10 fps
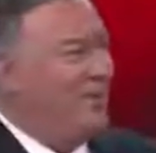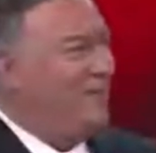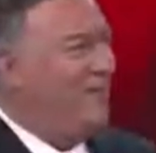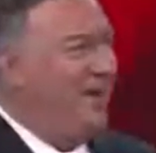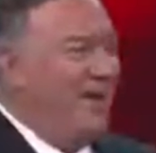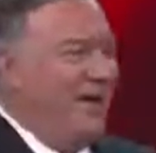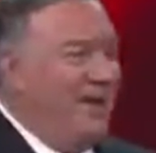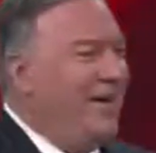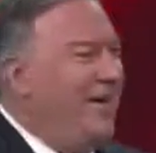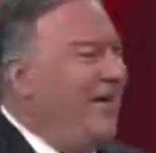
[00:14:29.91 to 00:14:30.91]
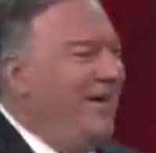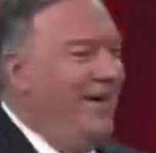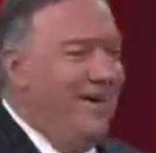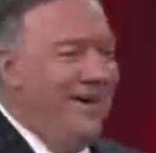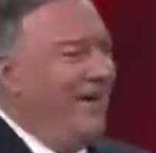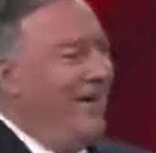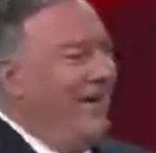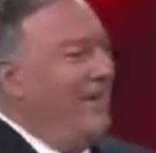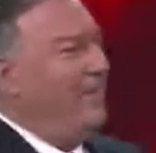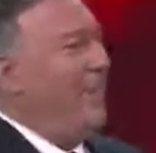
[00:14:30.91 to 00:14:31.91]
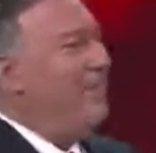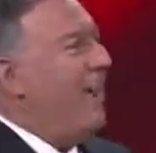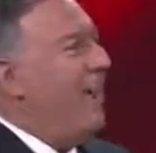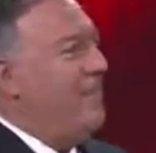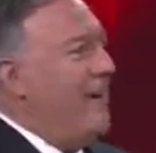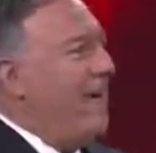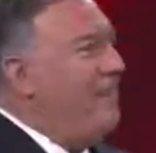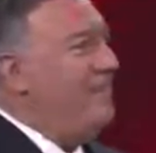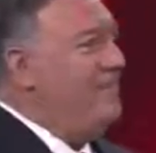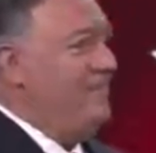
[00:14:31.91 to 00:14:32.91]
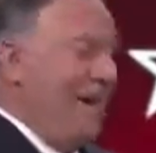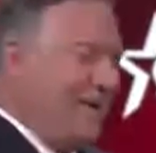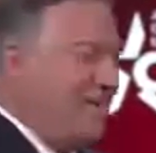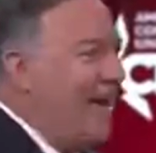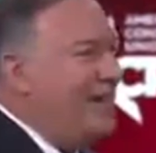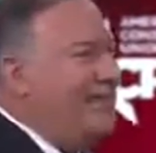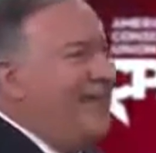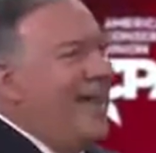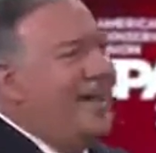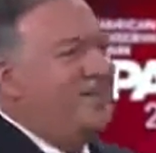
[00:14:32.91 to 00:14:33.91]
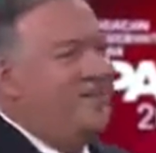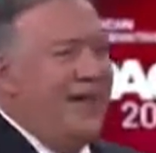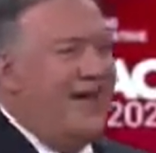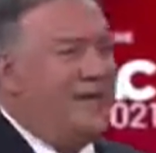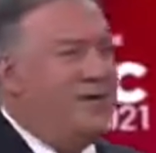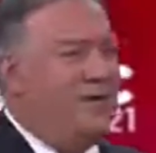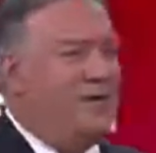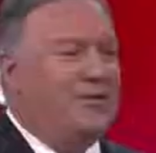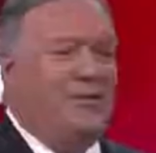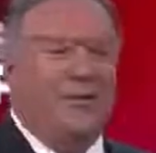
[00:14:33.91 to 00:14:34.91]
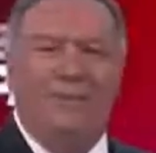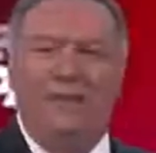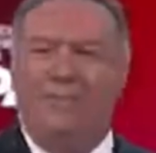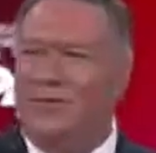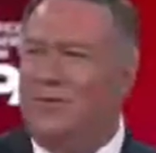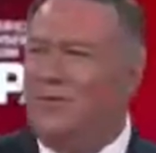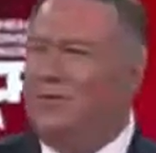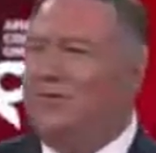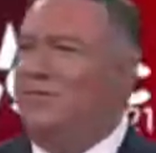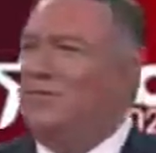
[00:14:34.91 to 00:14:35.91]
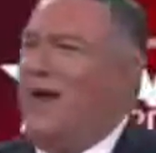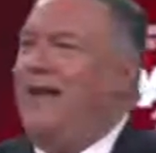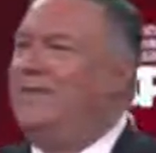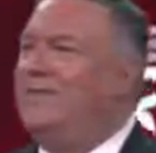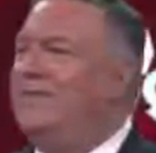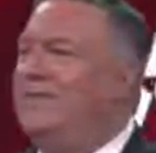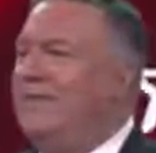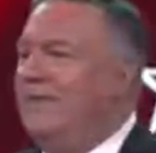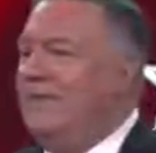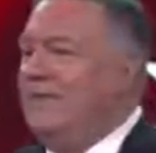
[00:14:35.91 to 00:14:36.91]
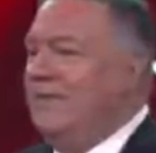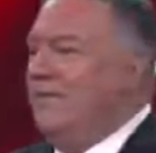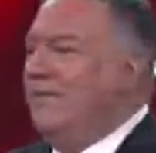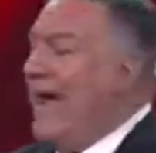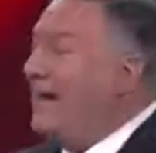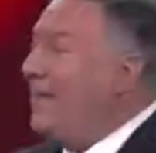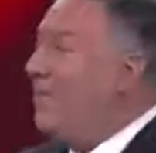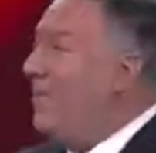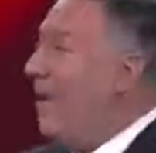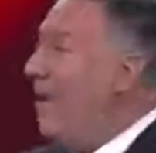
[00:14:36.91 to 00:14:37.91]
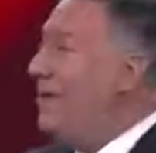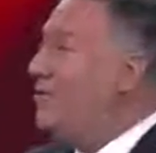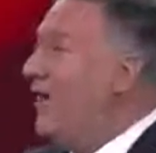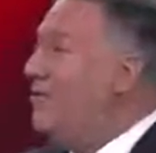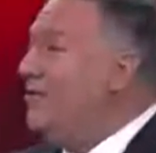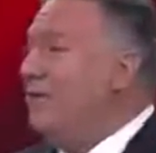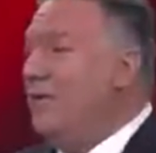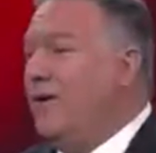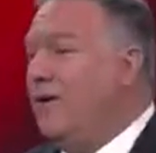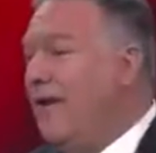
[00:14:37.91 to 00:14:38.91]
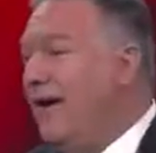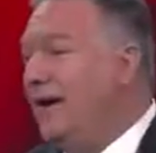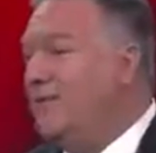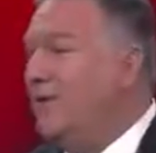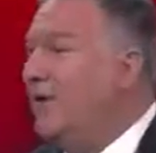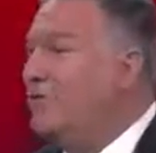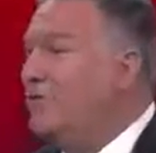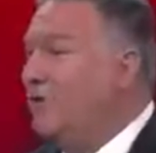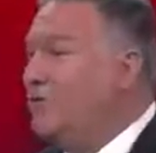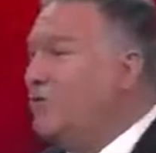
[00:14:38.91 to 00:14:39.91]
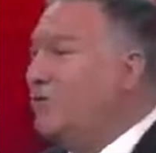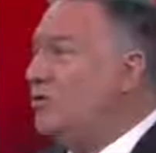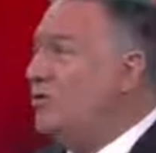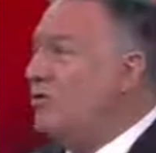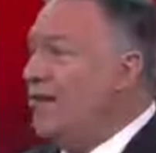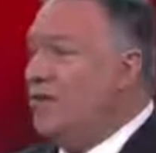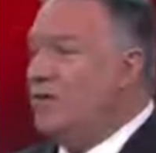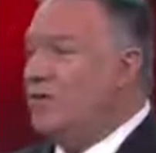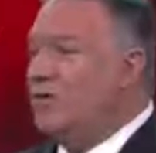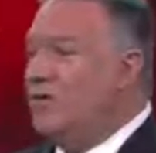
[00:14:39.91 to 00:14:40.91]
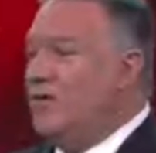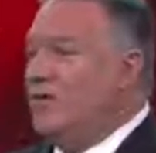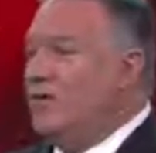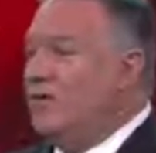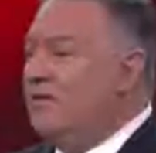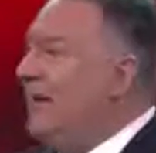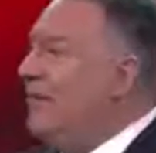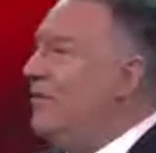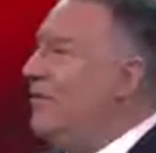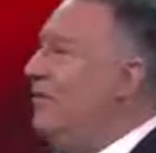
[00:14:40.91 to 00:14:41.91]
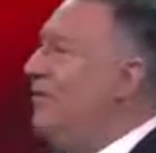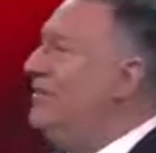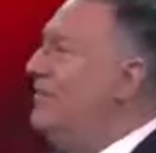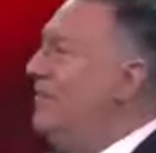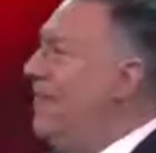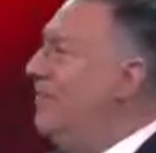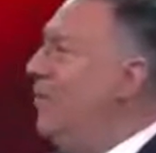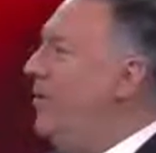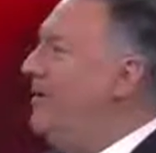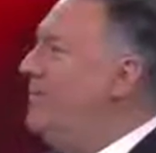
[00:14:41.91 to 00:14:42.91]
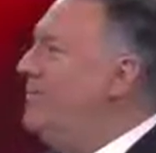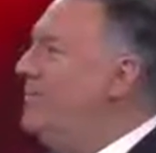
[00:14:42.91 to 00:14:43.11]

So, right, back to pallets of cash to the Ayatollah so he can build missiles that threaten us? Back to apologizing when Iranians tell our soldiers and sailors to take to their knees at gunpoint?